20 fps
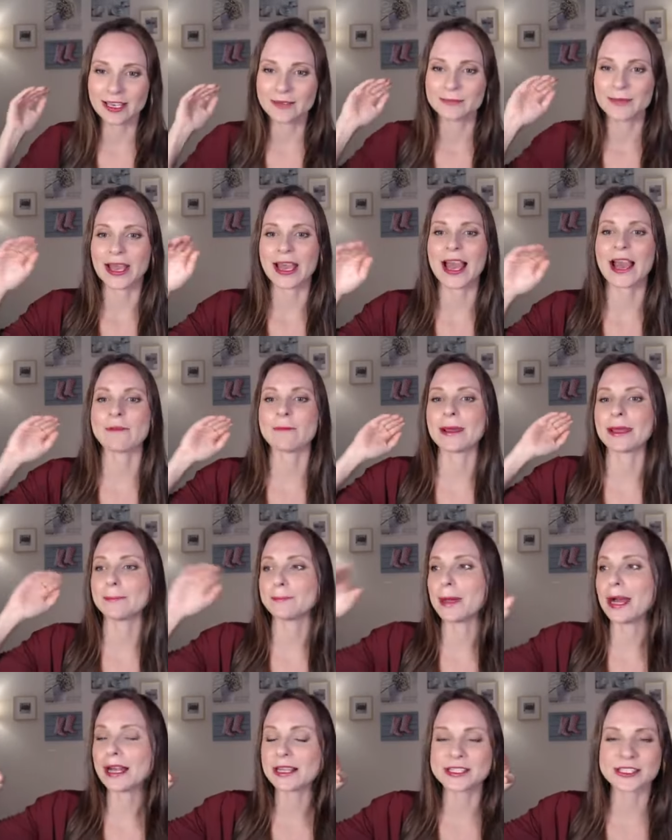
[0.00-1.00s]
I have my
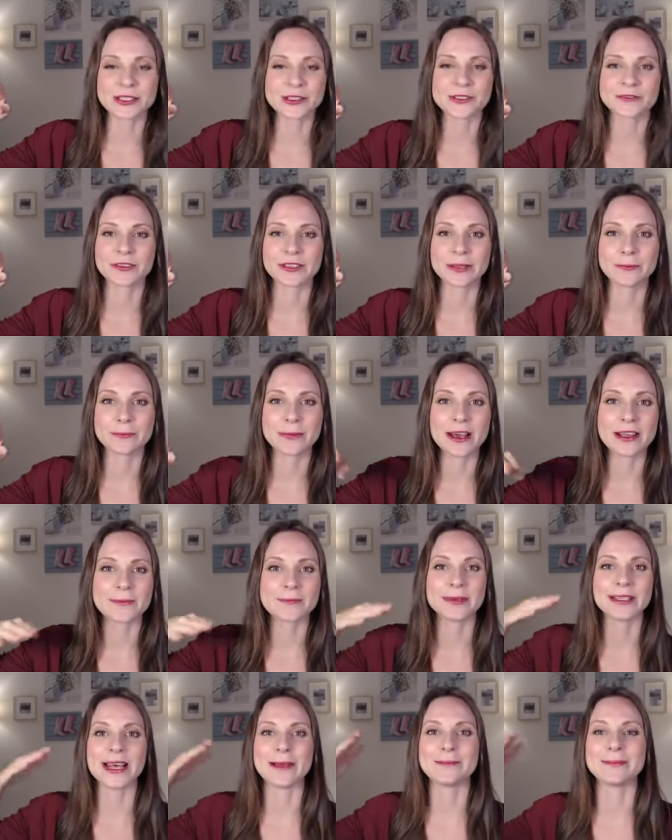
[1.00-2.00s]
milestones for the
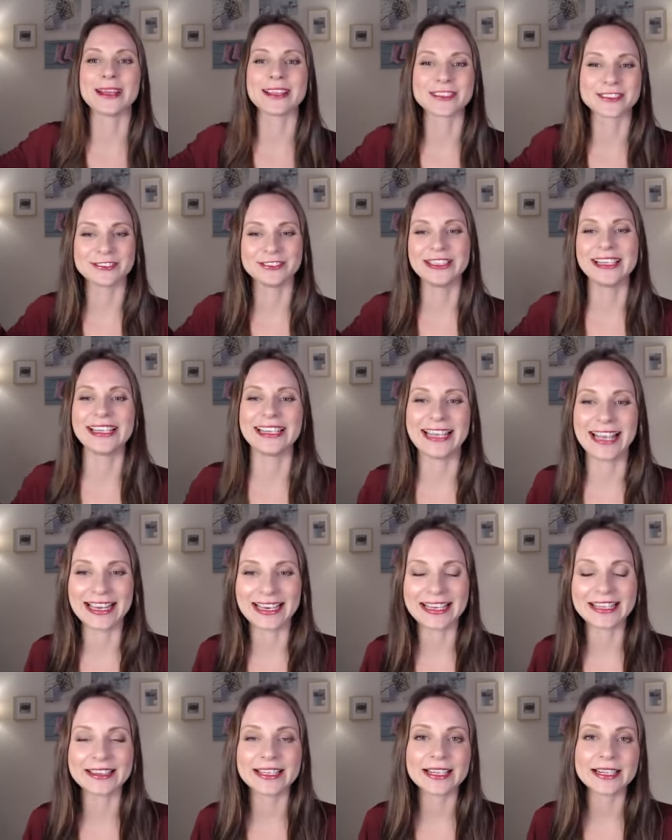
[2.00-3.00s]
month, but I'm not really
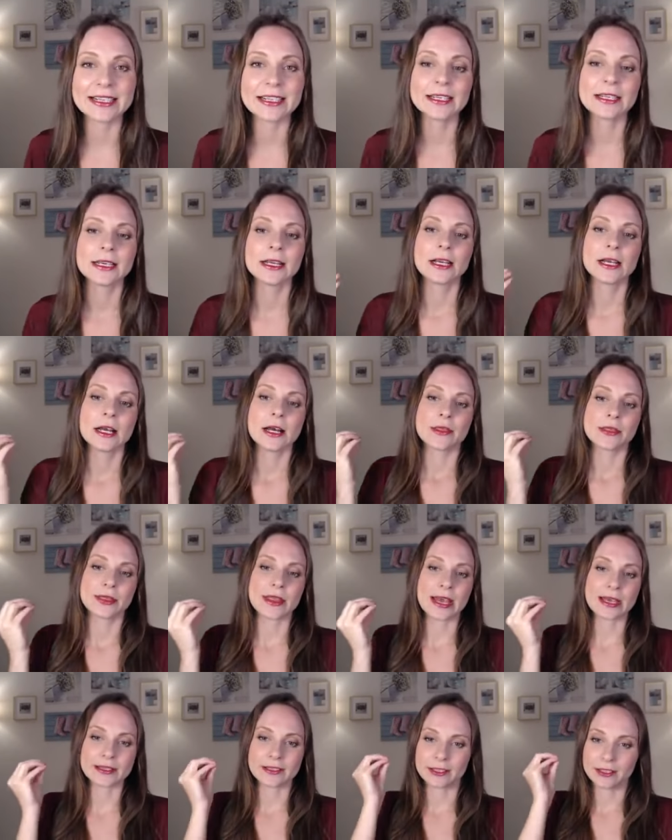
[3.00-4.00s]
getting there,
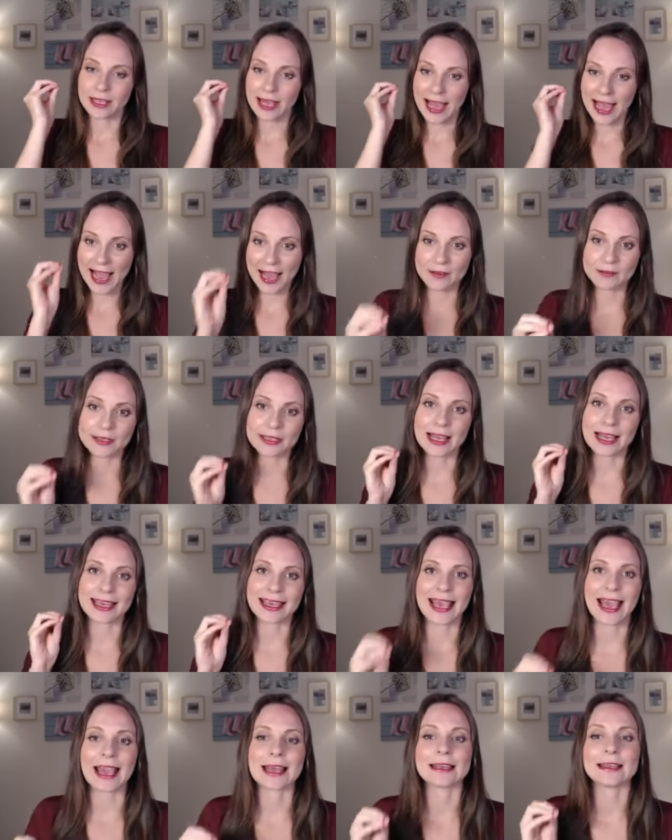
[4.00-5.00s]
then having a
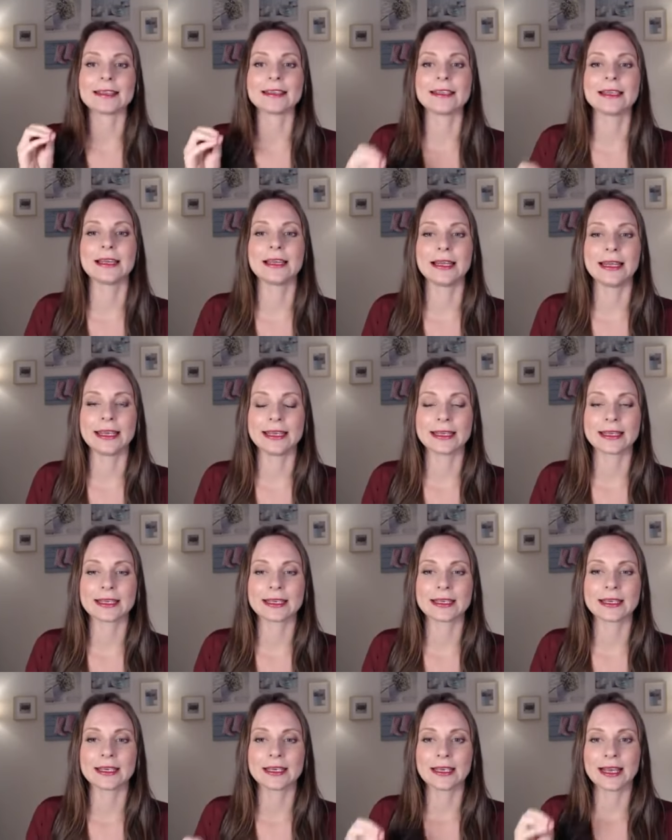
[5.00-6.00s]
calendar
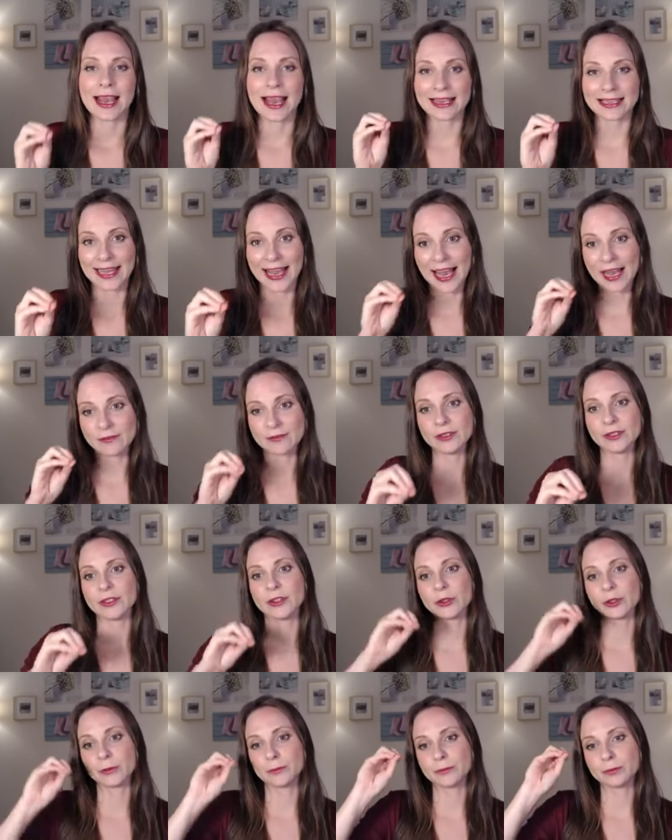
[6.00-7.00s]
link and having
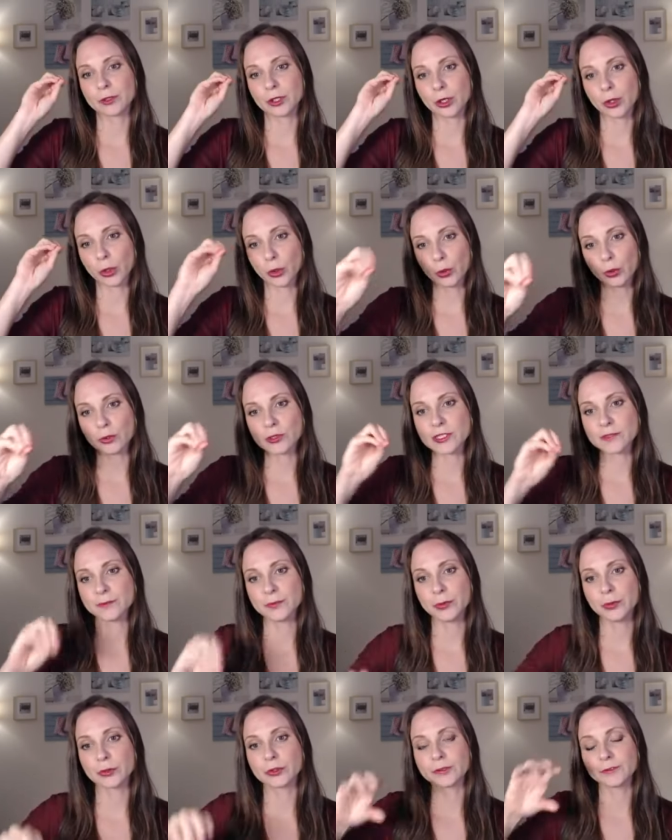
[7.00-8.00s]
your calls
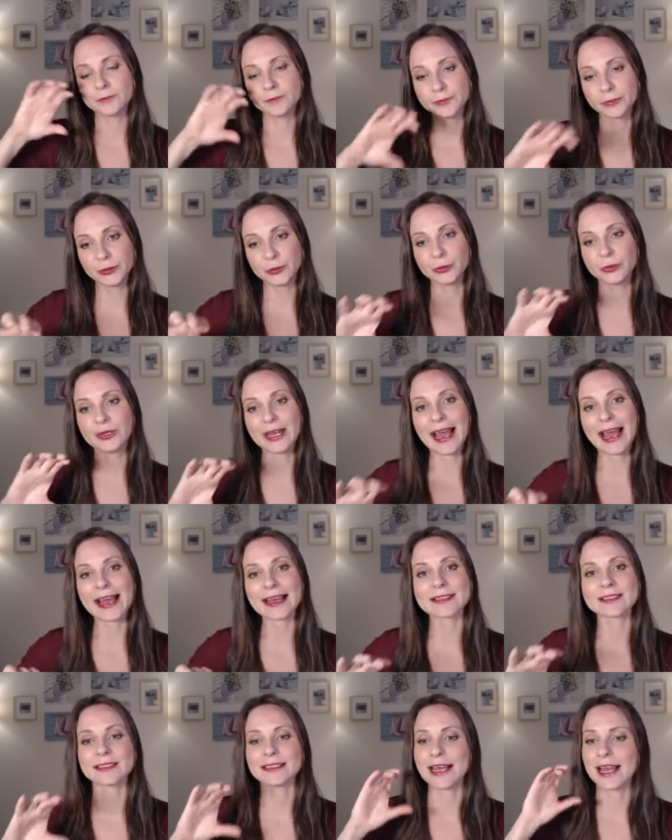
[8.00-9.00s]
booked through
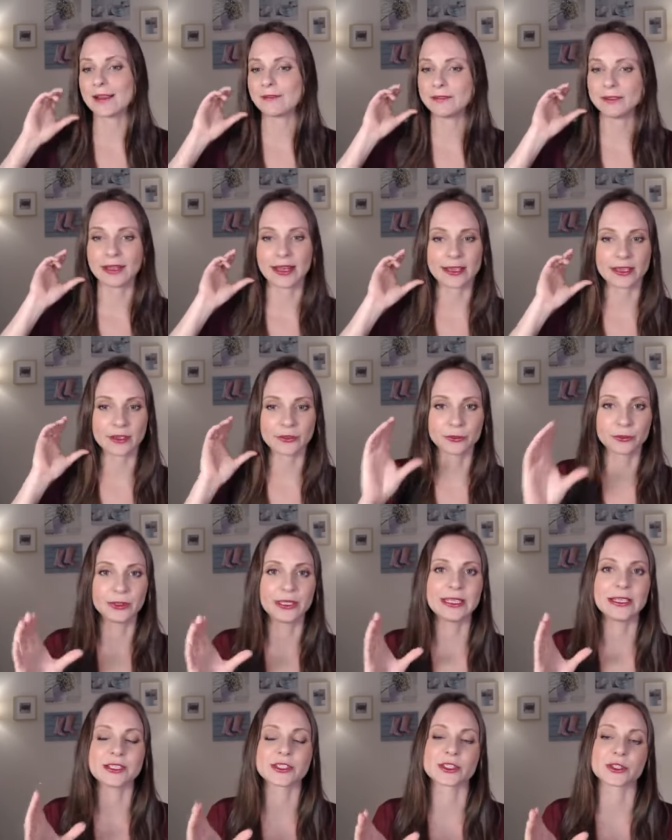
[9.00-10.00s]
that and having a
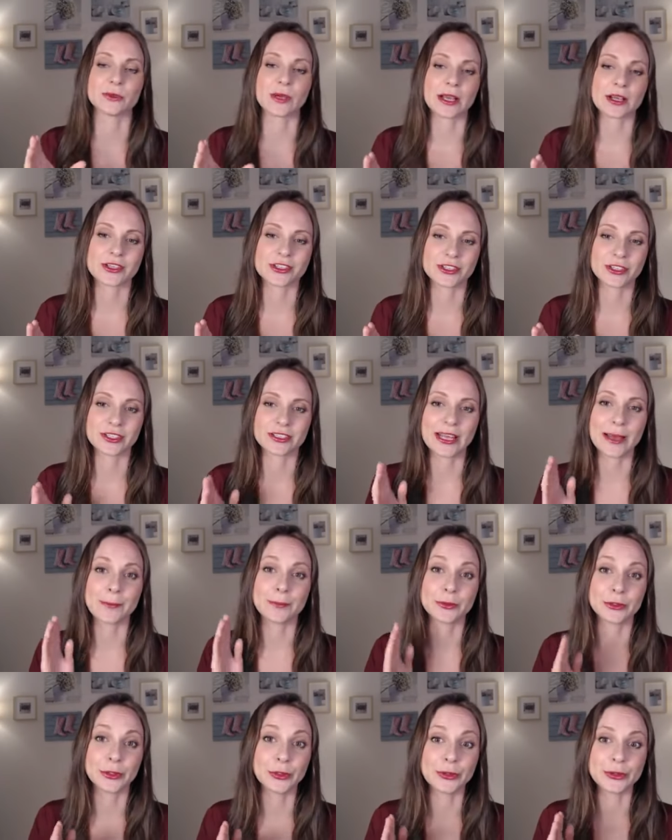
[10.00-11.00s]
really structured
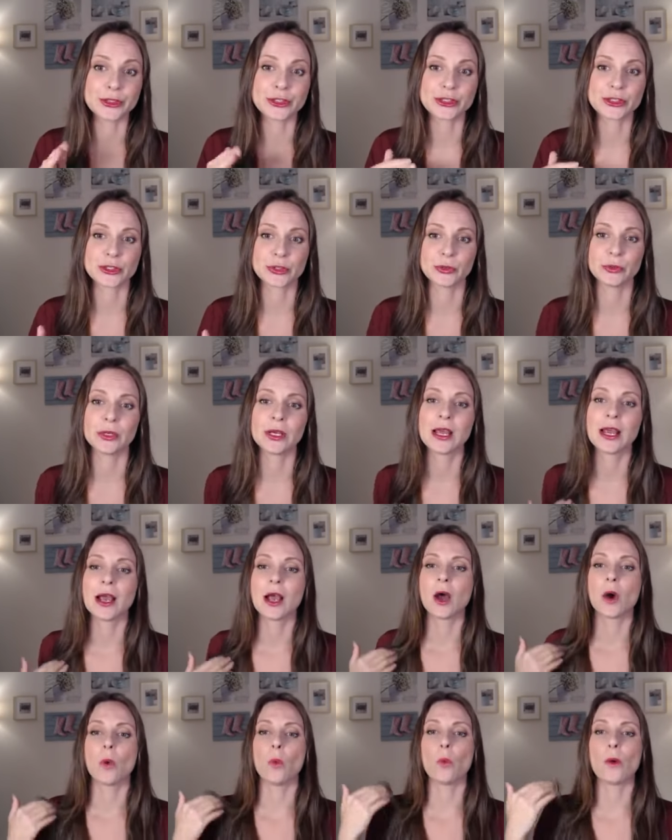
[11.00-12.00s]
approach to
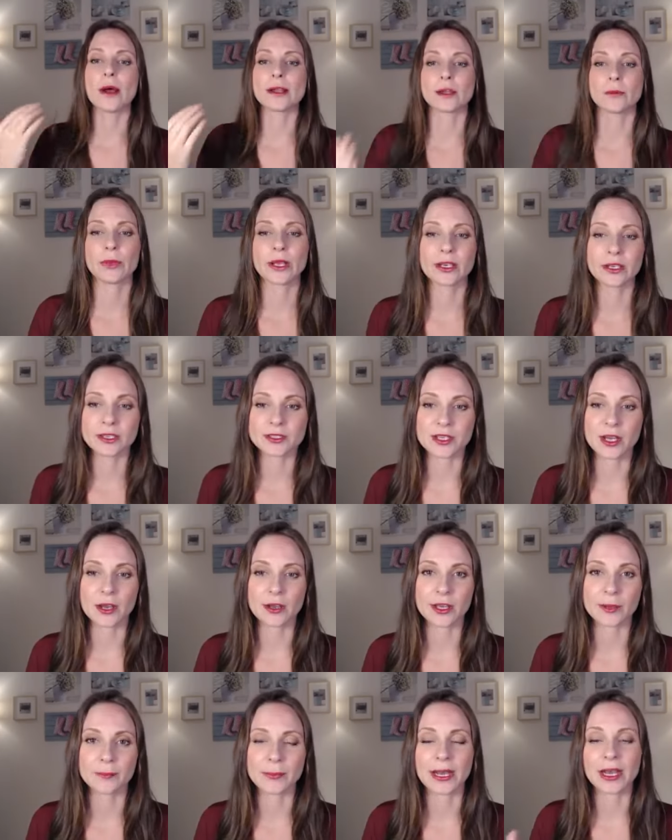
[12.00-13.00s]
what are we going to
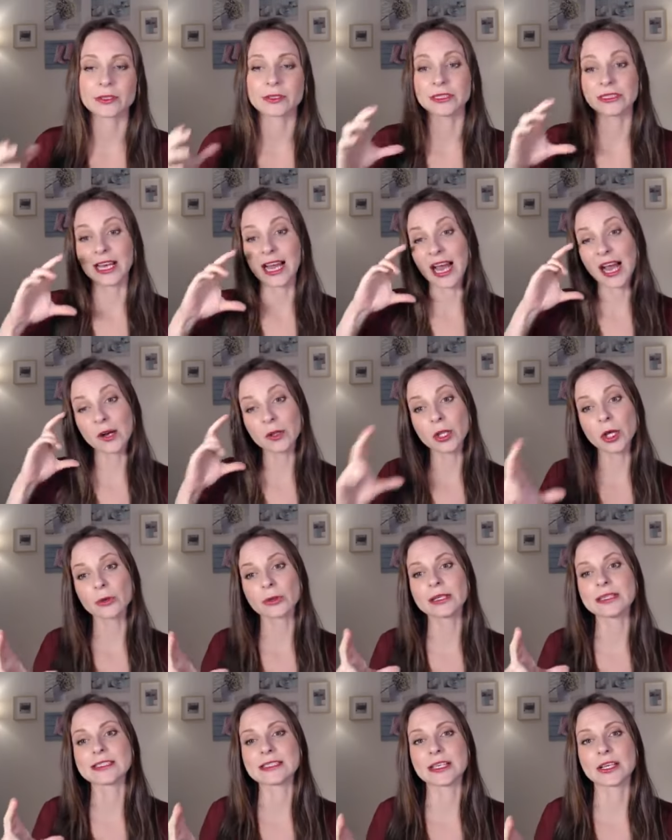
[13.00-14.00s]
talk about and how
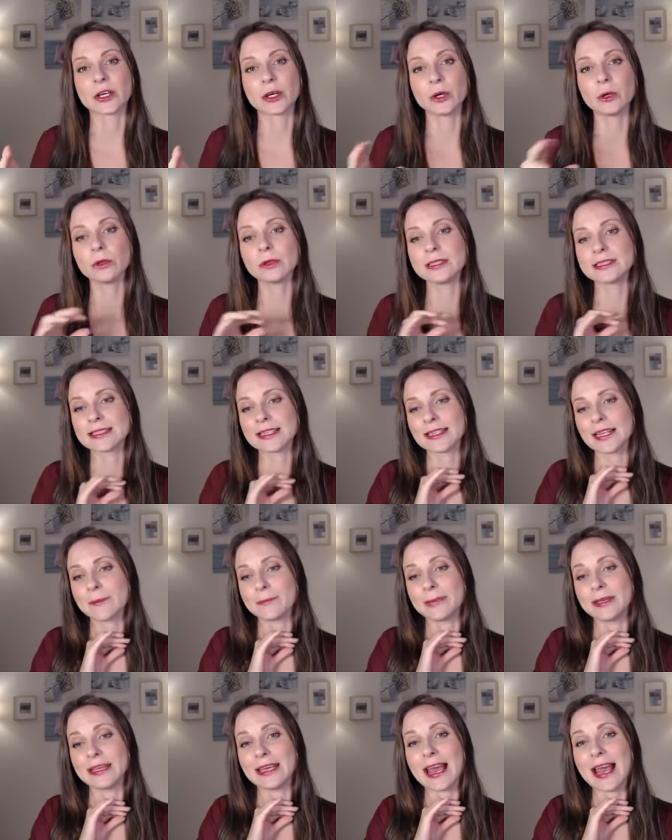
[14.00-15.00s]
long is the call is going to
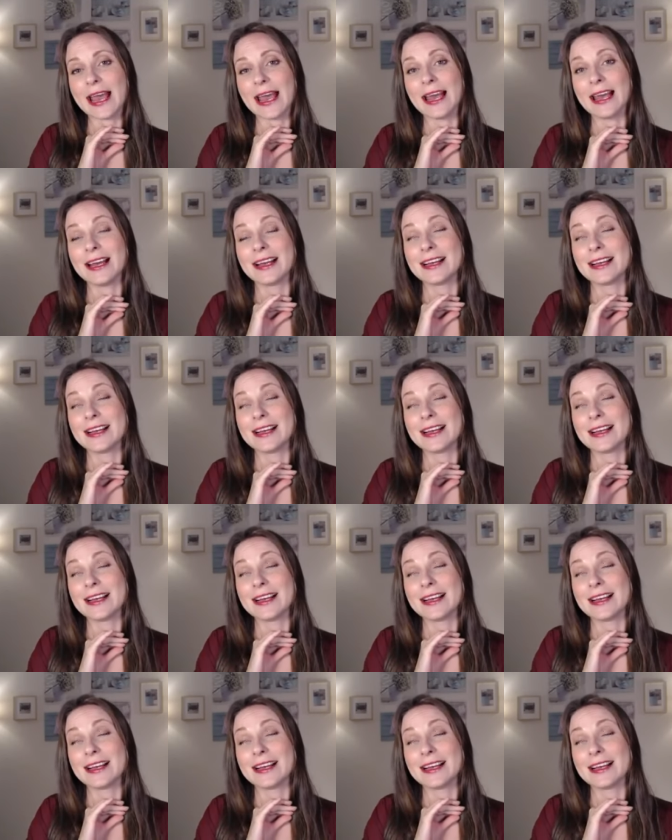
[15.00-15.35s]
be a